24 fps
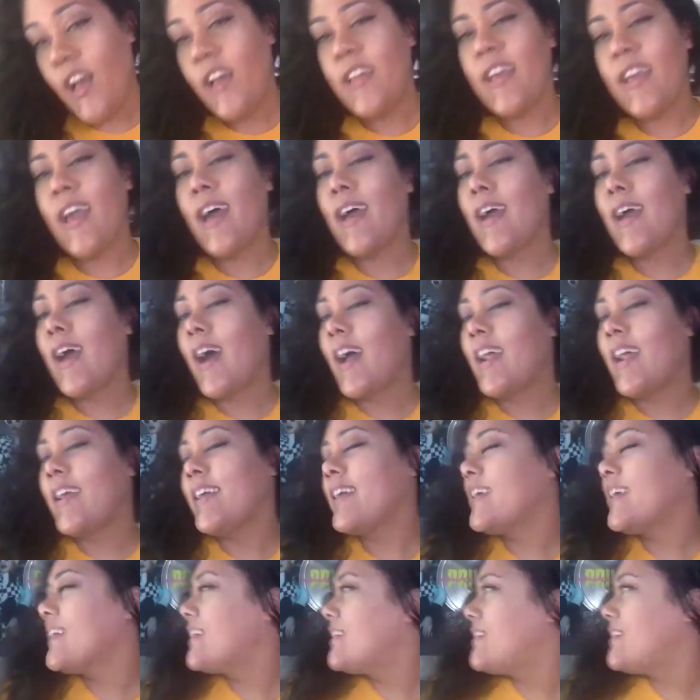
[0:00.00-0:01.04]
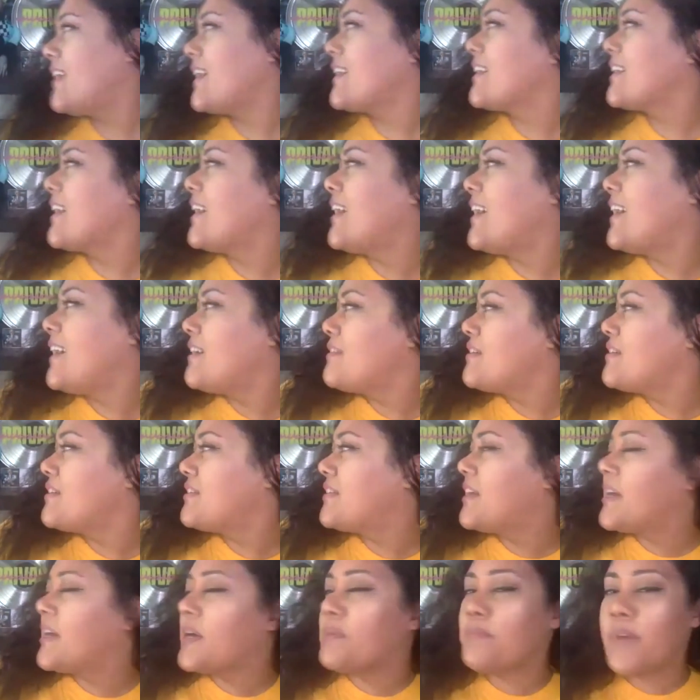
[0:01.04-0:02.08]
I I got
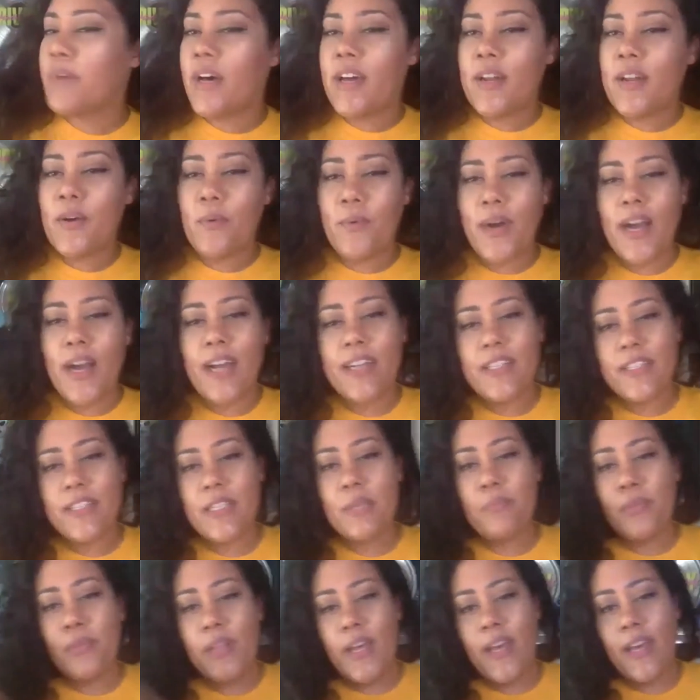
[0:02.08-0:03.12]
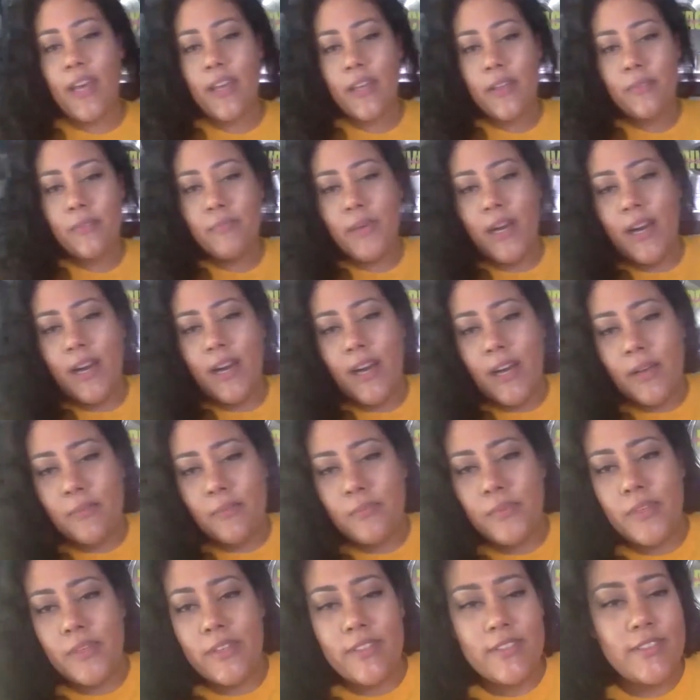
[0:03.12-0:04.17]
everything but a YG plaque behind
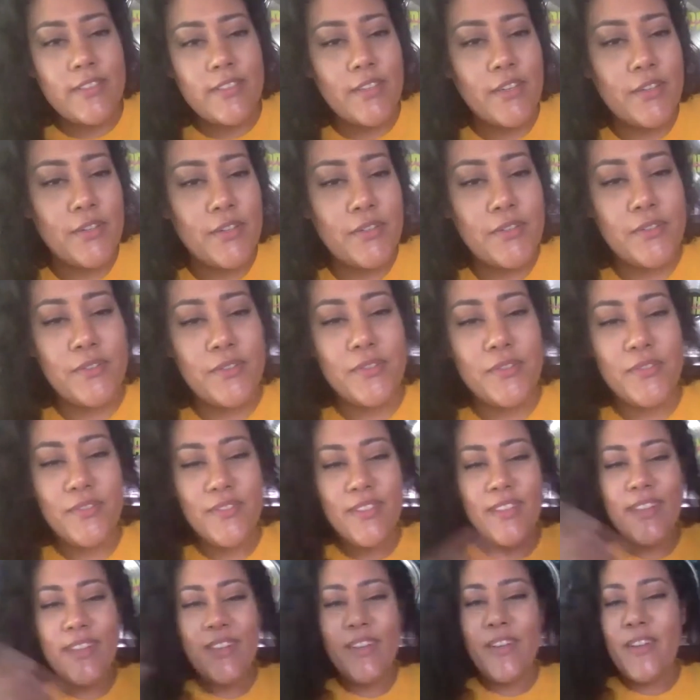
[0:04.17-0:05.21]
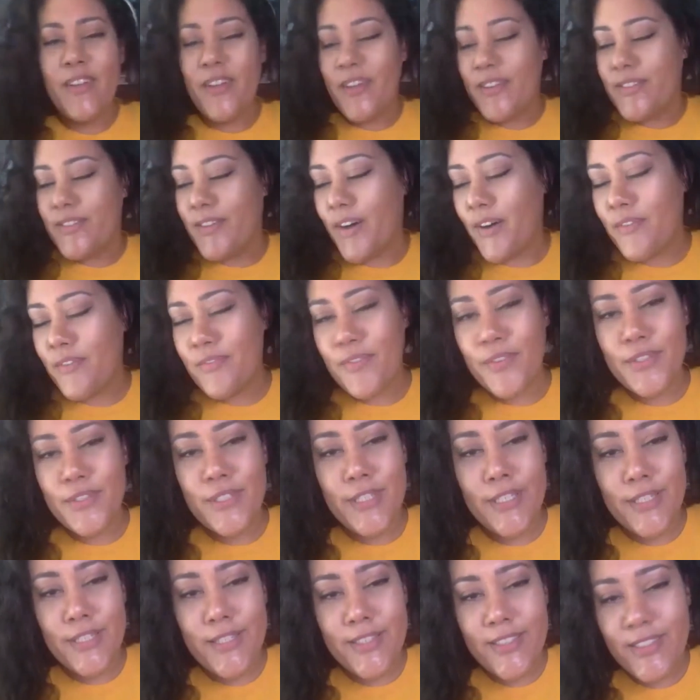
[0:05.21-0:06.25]
me. So
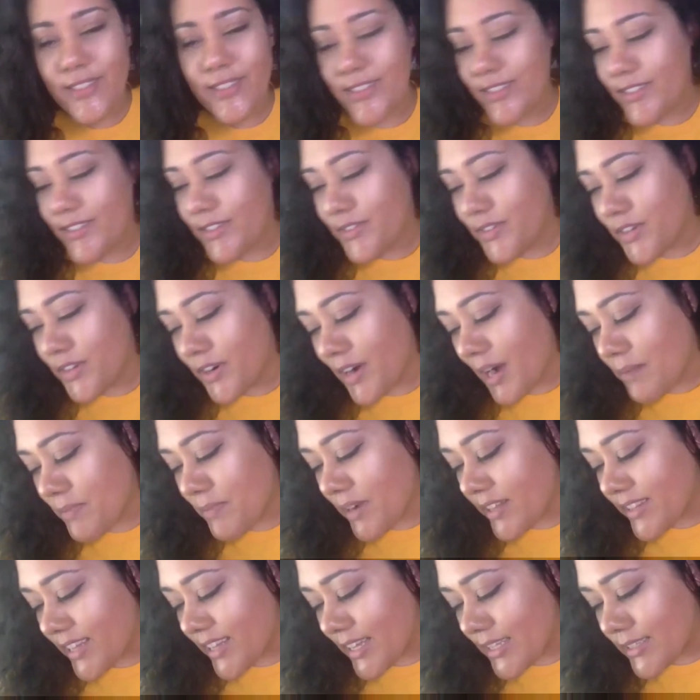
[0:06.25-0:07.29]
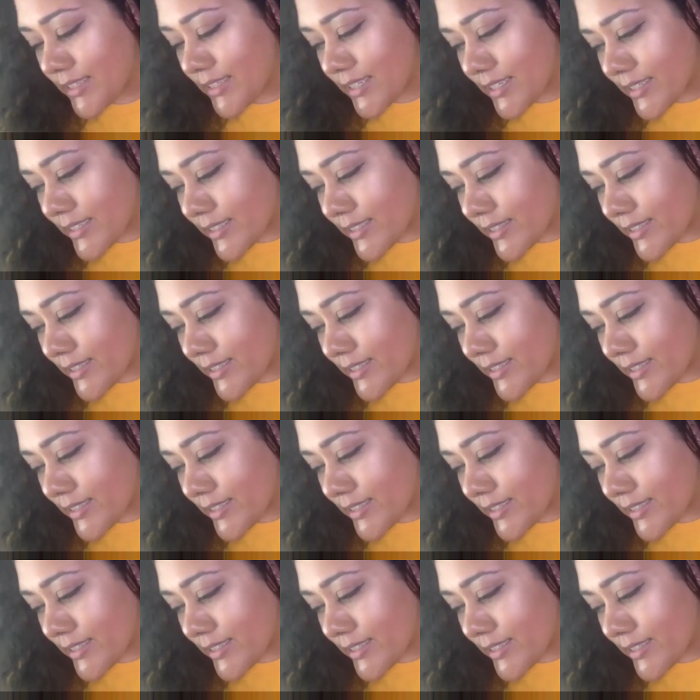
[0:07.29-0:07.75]
hopefully, you know, I'm on that list.